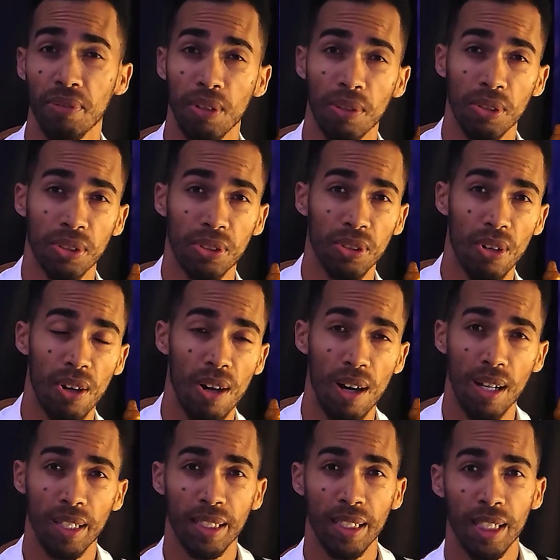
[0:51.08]
focus
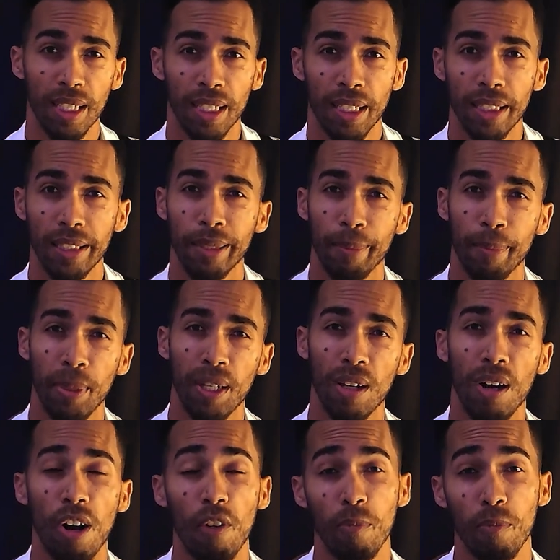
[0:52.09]
on the
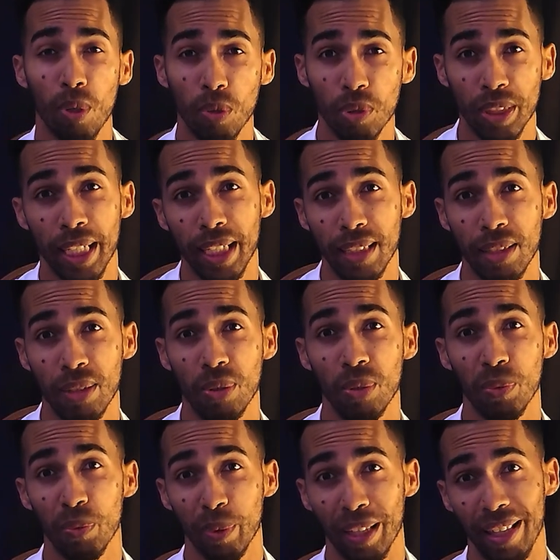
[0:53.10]
pillar of protect
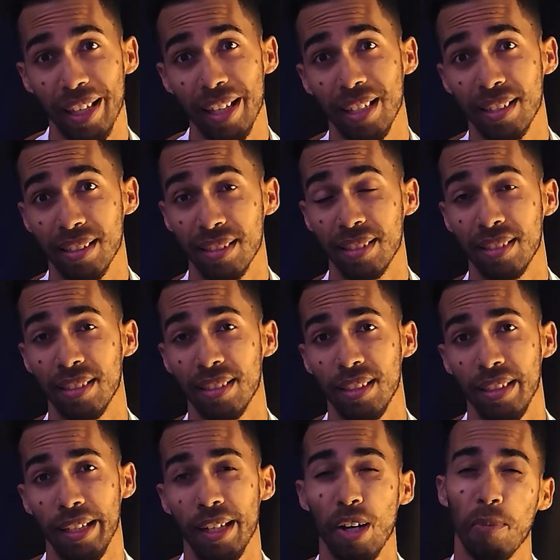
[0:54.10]
within.
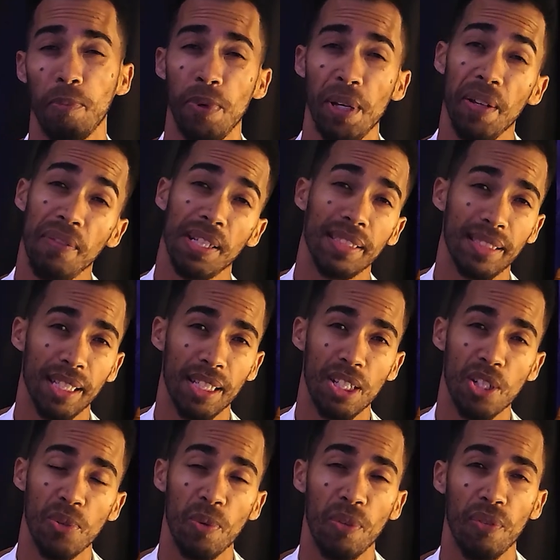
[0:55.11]
In our previous
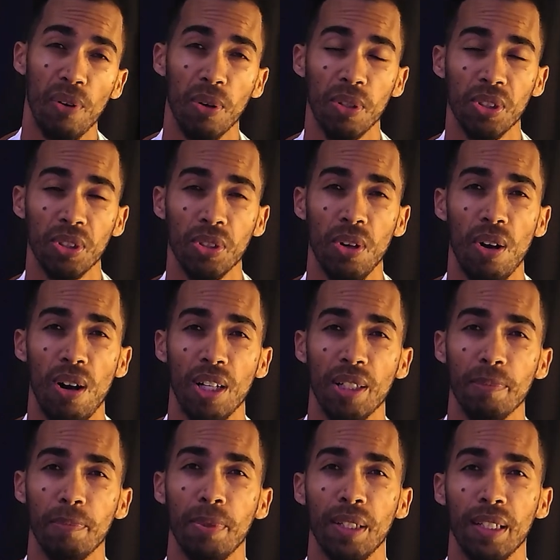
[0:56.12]
session, we focused on
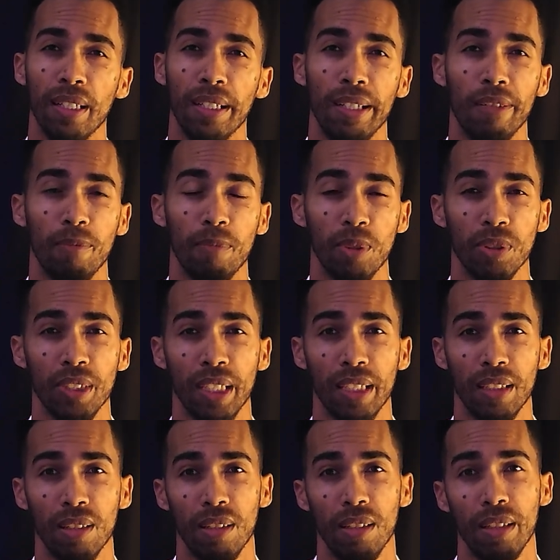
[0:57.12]
the pillar of
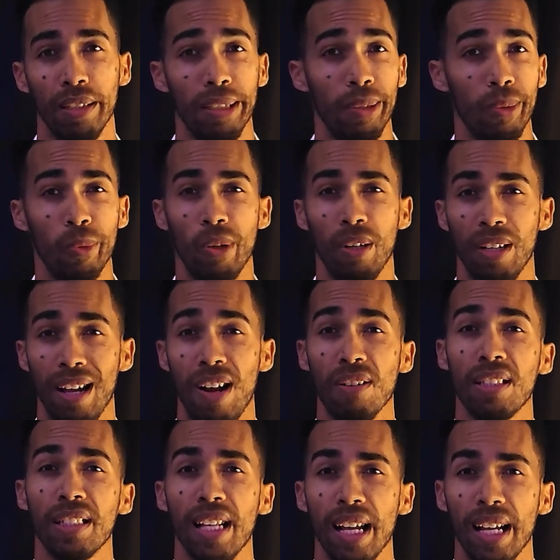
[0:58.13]
protect on the
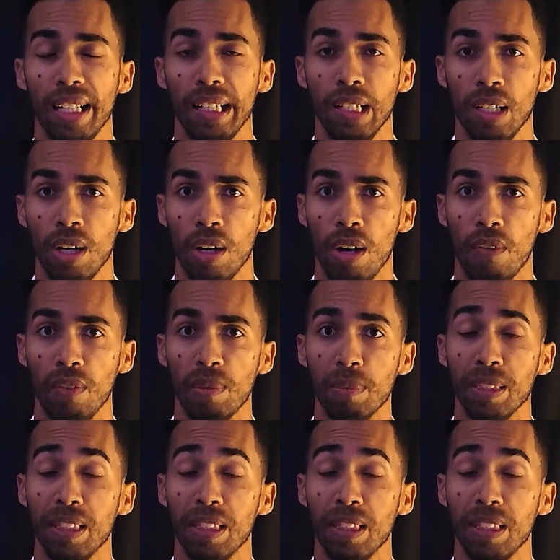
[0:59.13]
outside of the